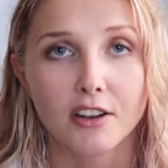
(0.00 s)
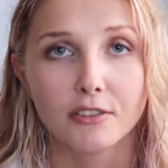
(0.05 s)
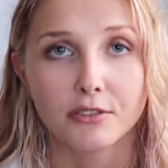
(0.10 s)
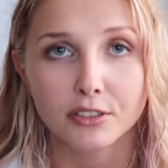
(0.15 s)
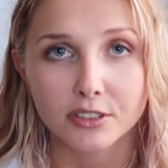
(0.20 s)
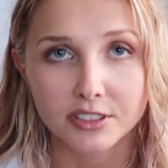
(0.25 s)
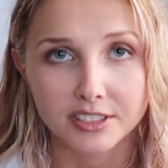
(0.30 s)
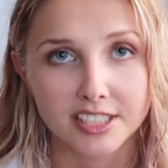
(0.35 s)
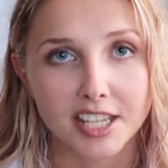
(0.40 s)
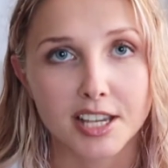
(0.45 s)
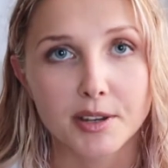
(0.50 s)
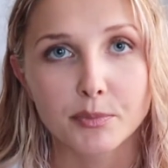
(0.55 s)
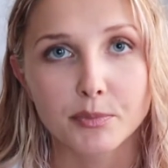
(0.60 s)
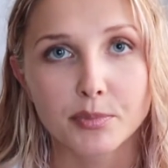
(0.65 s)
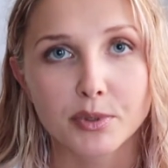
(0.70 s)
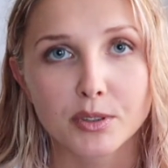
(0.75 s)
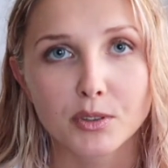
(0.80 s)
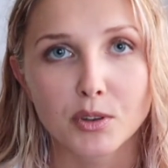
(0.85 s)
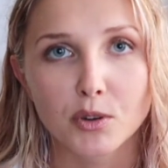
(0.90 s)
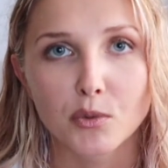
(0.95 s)
For
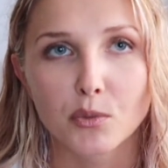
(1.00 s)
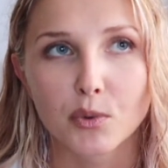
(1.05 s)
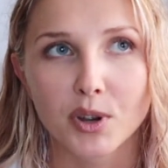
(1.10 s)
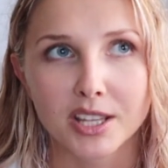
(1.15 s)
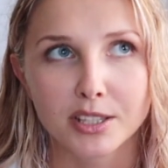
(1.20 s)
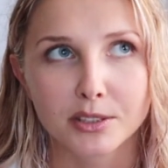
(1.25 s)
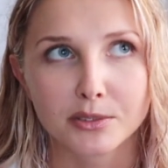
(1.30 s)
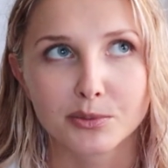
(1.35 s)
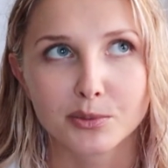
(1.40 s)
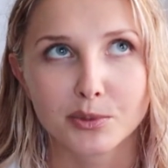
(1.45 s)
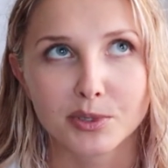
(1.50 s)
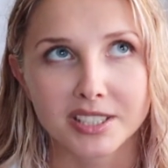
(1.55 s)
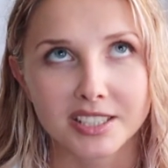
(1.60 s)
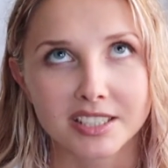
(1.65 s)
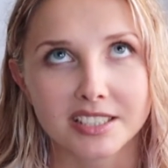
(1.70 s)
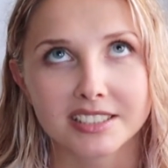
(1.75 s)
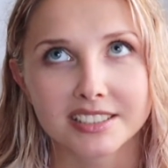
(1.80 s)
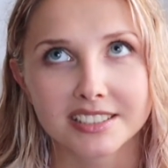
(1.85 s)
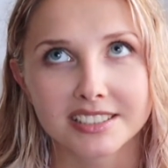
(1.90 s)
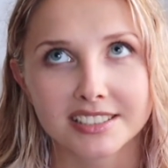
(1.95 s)
example, when
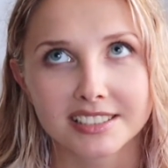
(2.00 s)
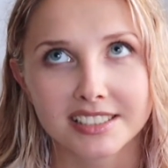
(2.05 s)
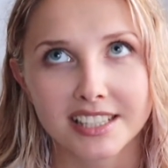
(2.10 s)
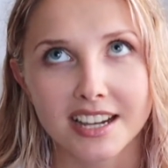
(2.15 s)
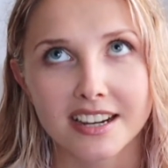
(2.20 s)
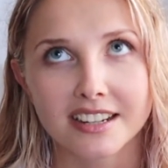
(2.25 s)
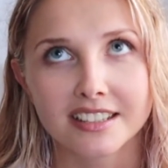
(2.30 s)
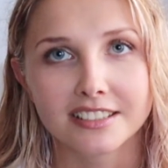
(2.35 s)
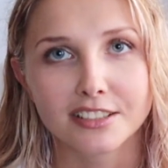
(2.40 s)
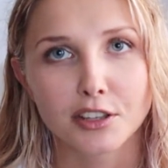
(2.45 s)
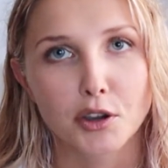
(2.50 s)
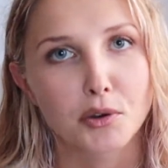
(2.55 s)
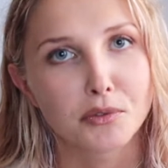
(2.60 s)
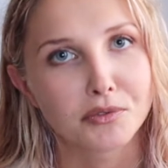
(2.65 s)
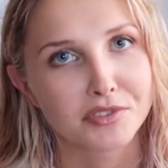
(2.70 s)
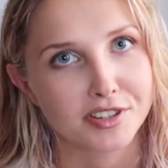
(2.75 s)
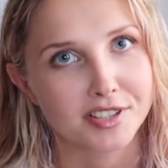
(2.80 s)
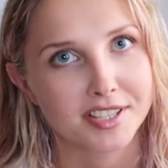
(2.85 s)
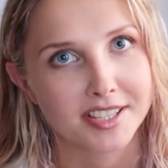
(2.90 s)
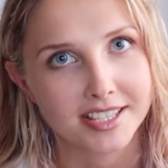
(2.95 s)
we start
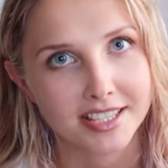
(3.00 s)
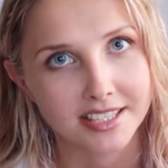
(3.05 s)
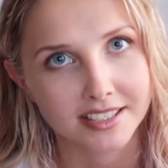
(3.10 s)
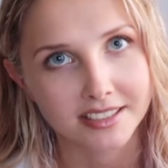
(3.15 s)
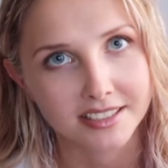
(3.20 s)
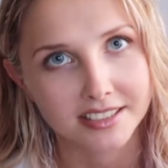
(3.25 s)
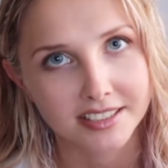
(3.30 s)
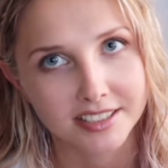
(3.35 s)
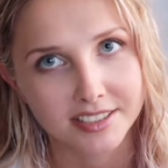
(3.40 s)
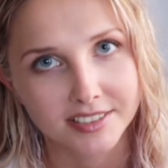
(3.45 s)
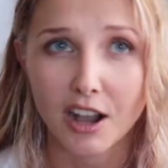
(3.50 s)
overthink.